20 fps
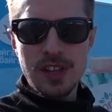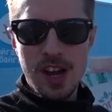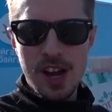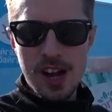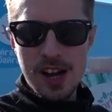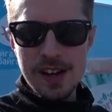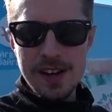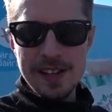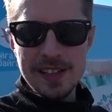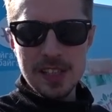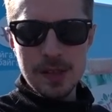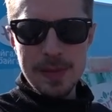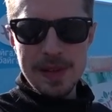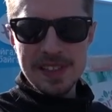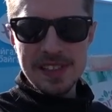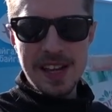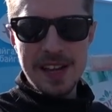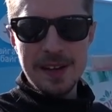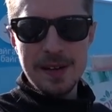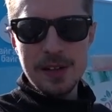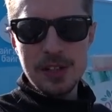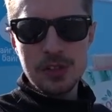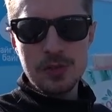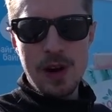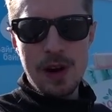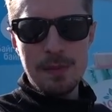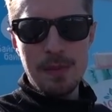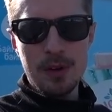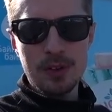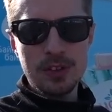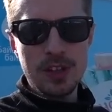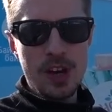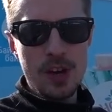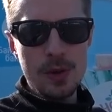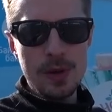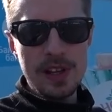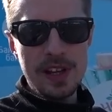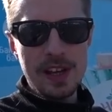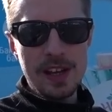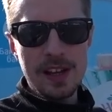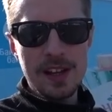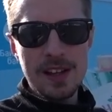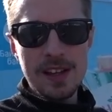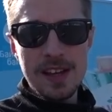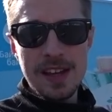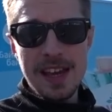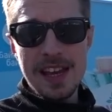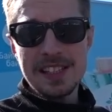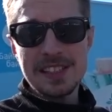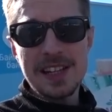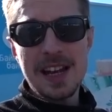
car that's going to be taking us around Mongolia. It's